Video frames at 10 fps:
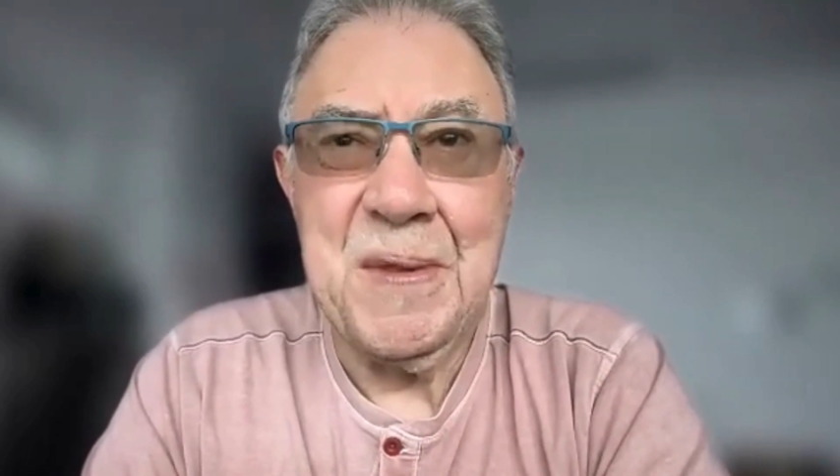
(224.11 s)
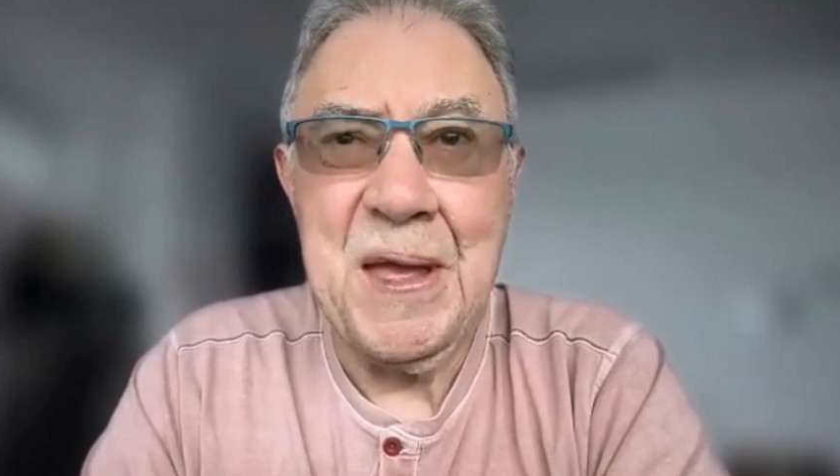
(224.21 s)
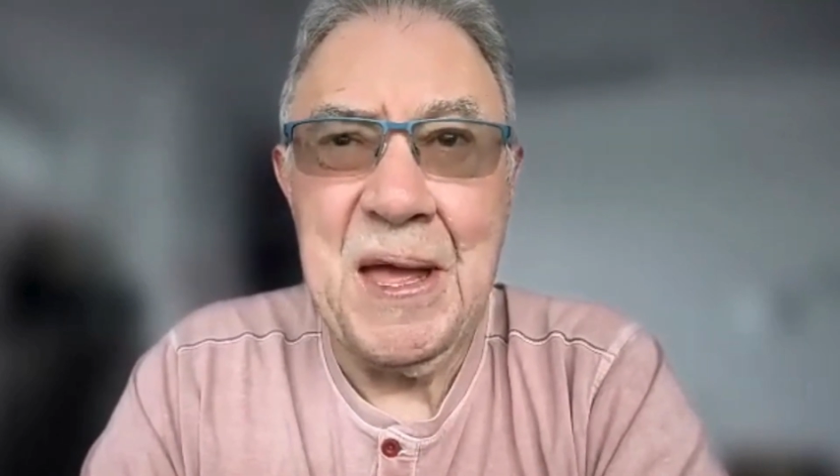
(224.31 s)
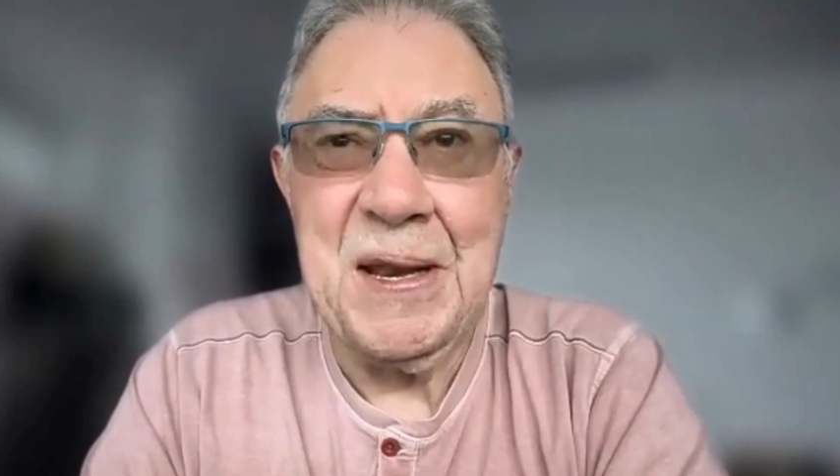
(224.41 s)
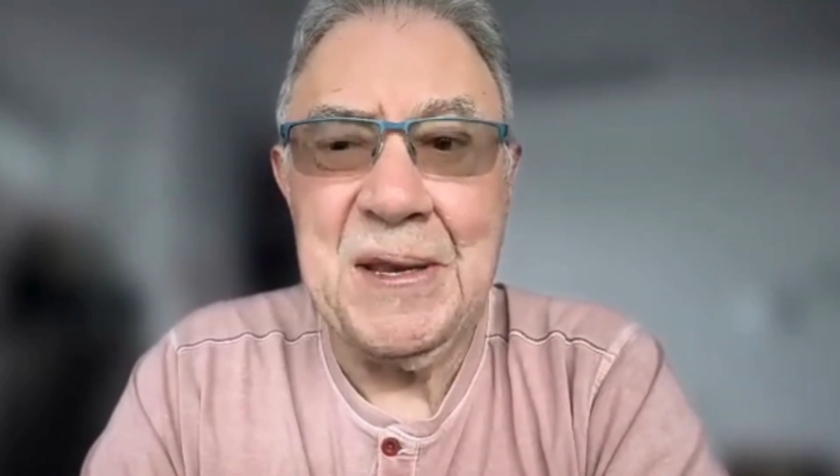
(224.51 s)

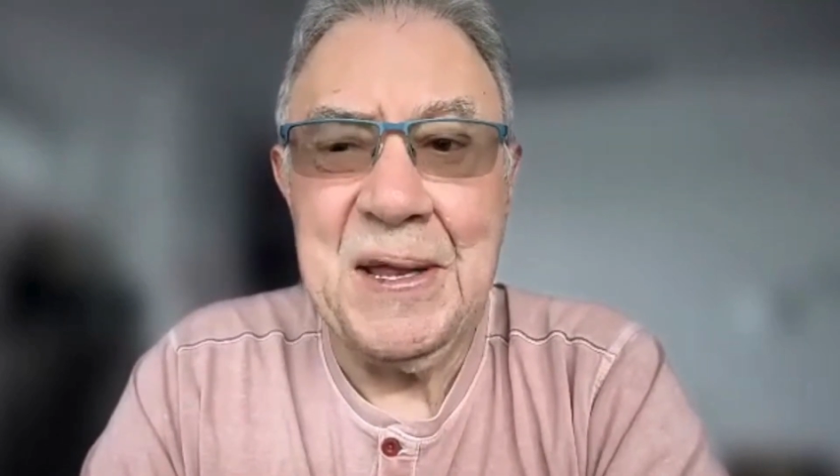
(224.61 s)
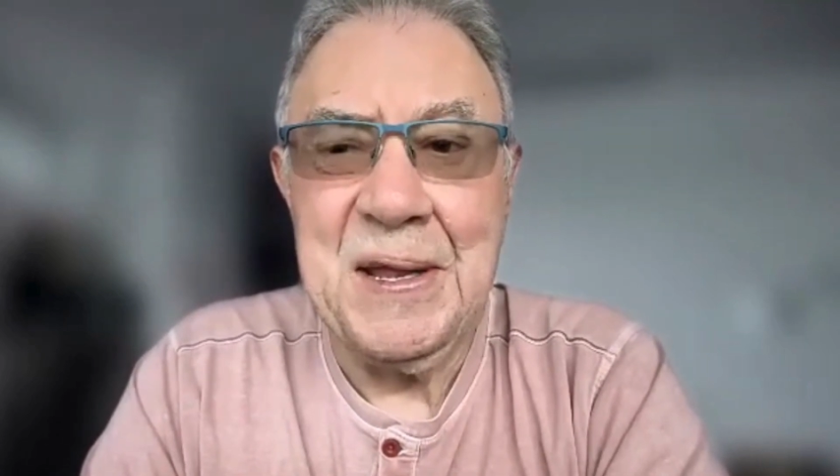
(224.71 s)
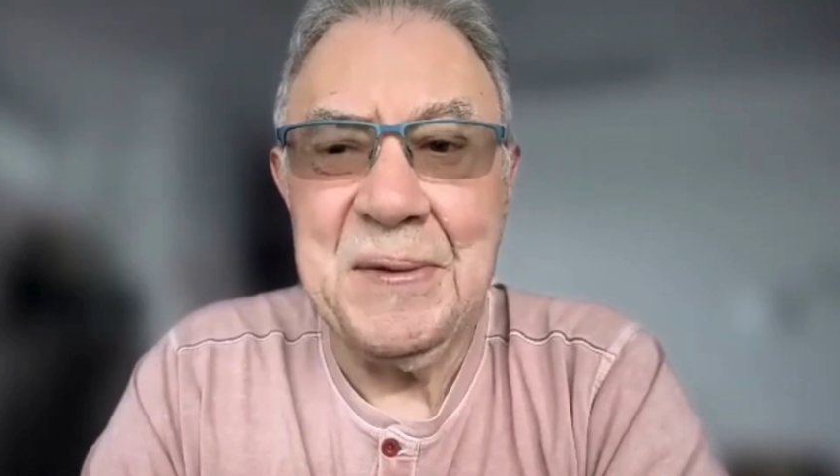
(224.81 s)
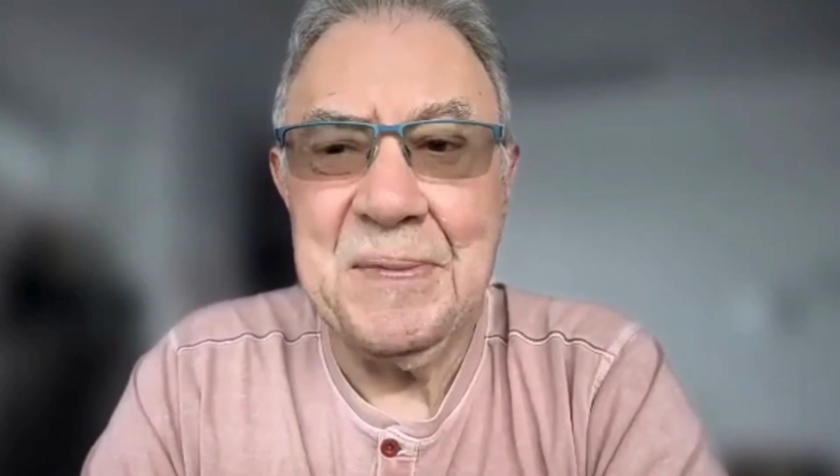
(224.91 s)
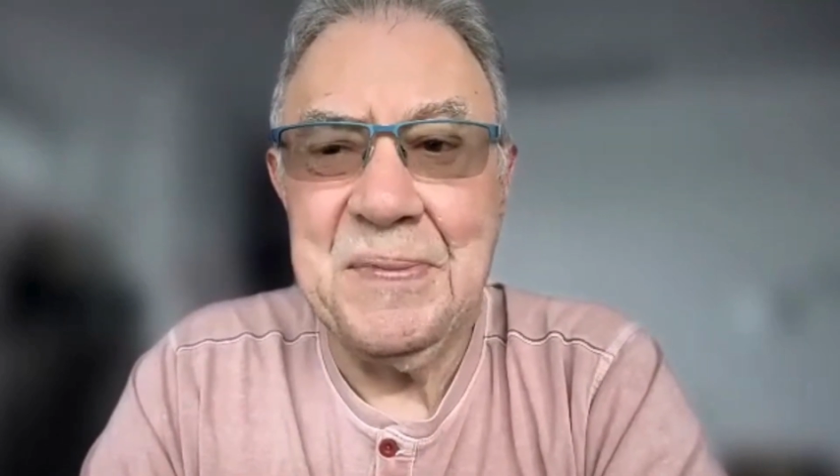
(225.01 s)
and
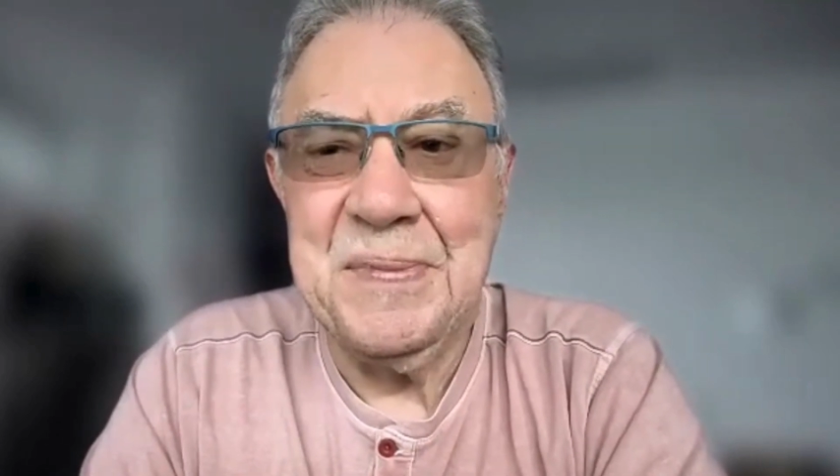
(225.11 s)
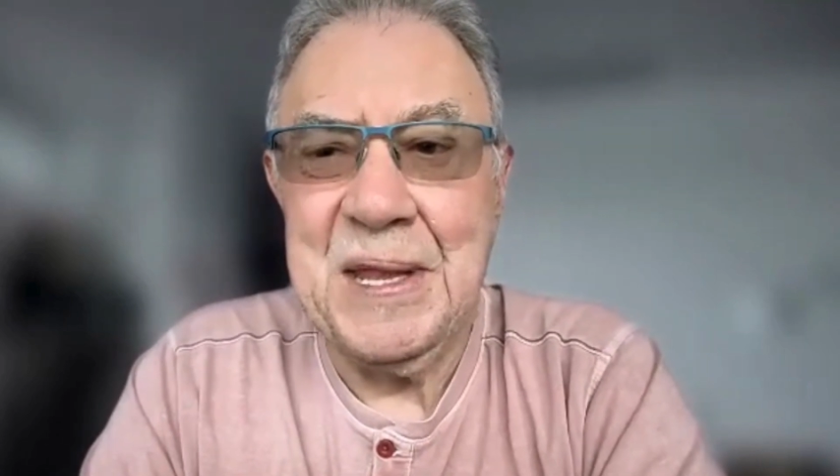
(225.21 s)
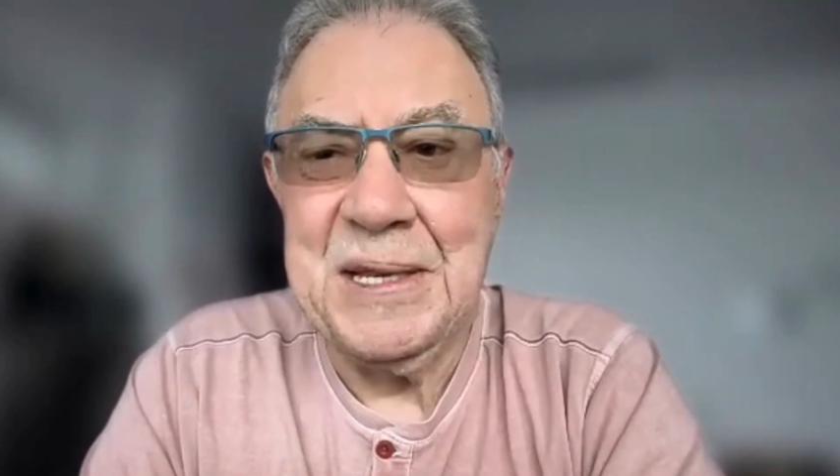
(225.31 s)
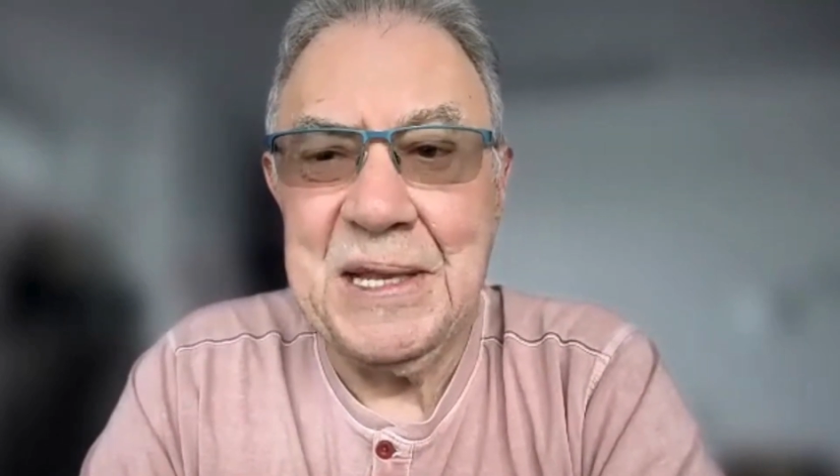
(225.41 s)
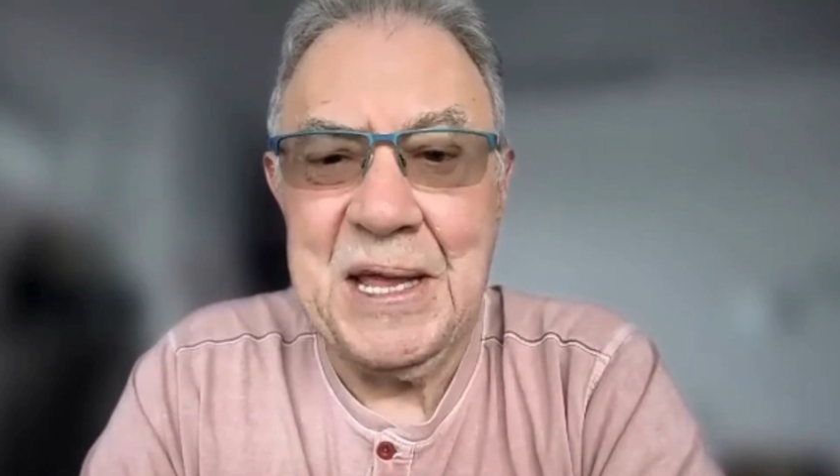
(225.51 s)

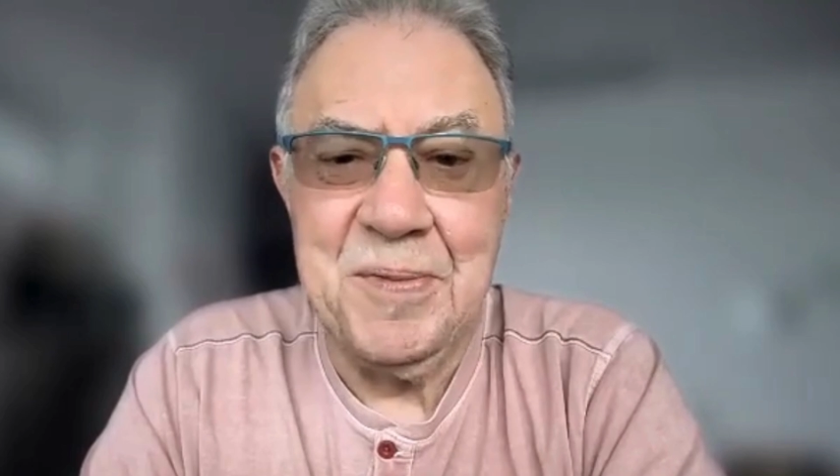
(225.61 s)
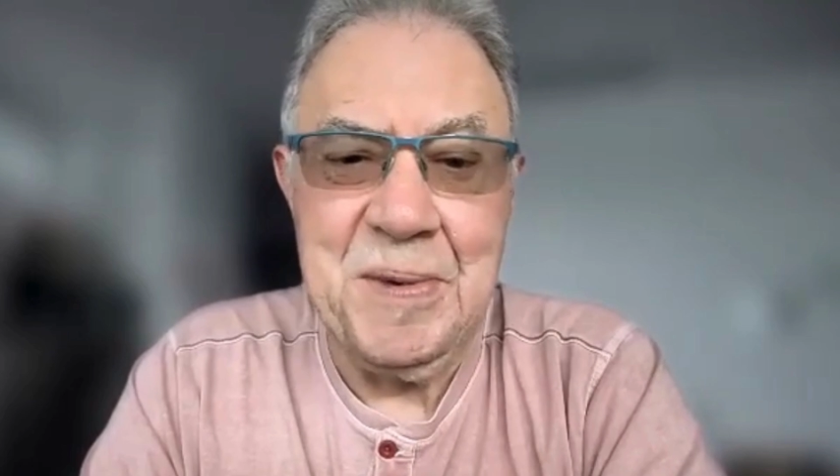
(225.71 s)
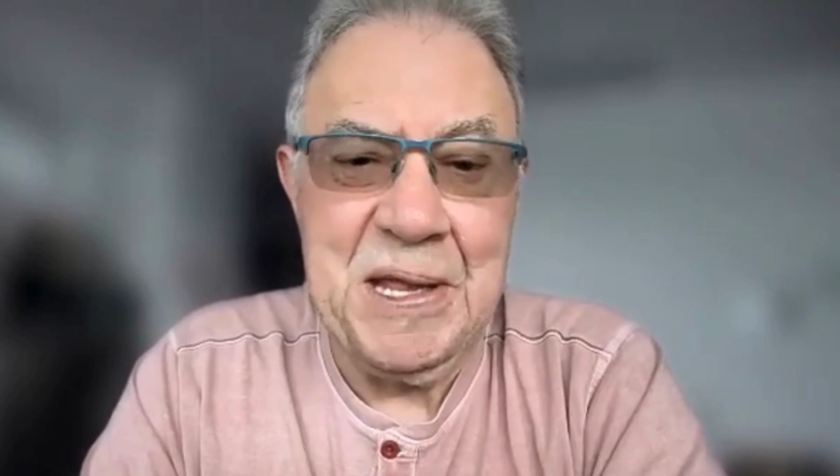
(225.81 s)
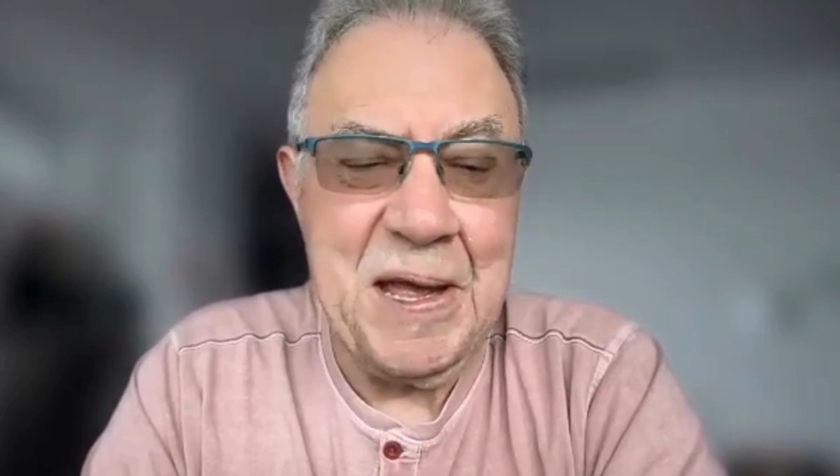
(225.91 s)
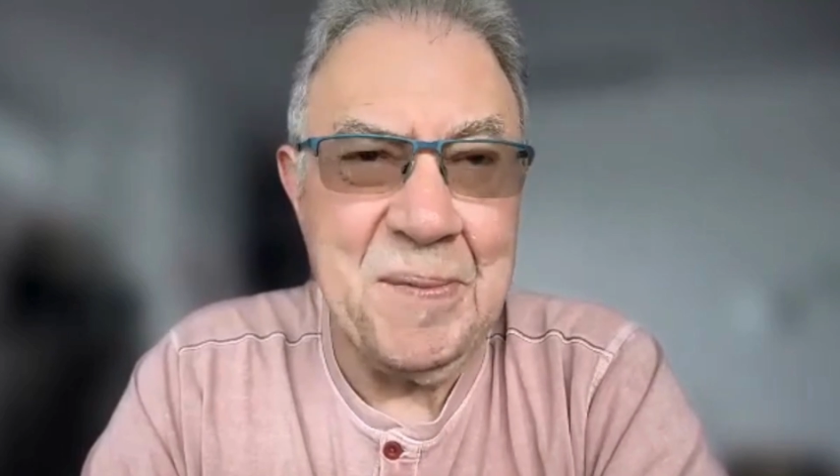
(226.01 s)
then later
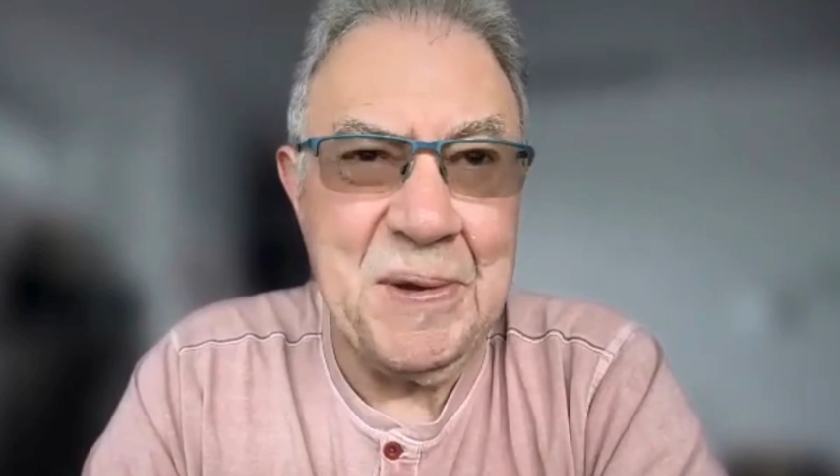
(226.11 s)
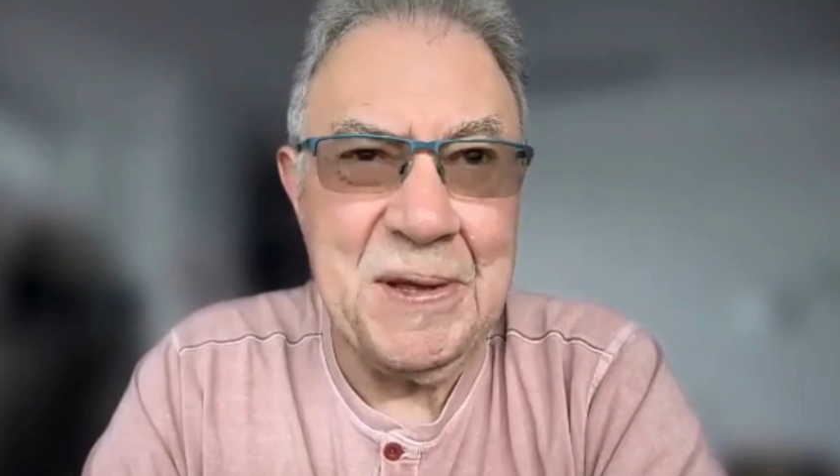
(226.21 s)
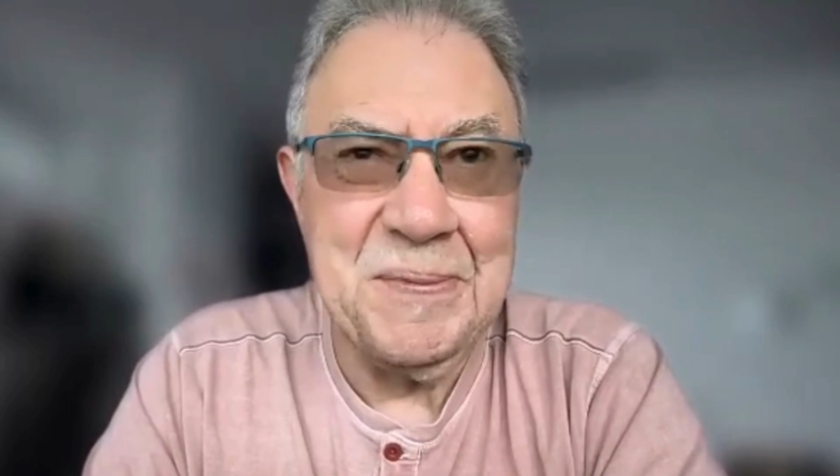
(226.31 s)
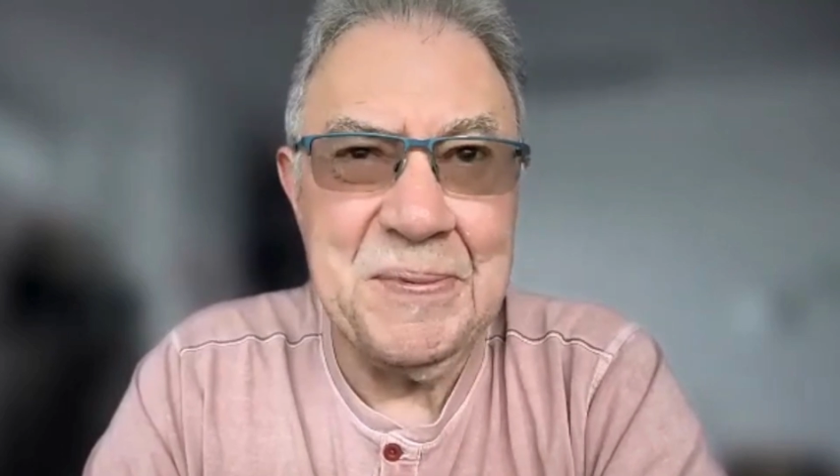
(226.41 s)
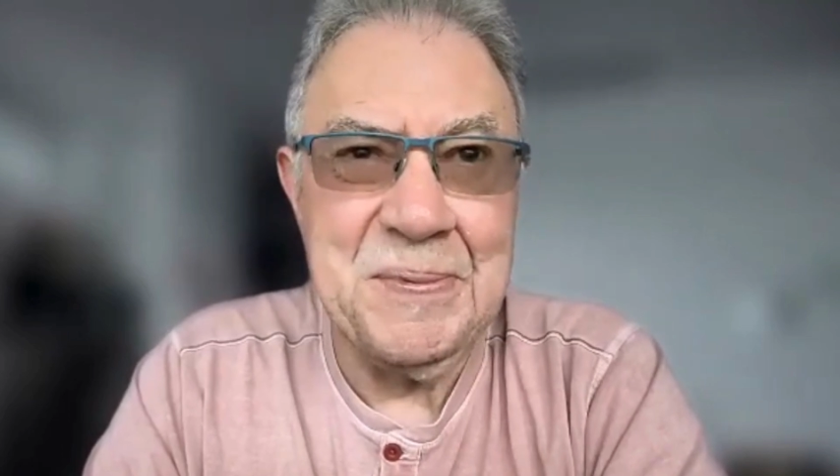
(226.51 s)
became a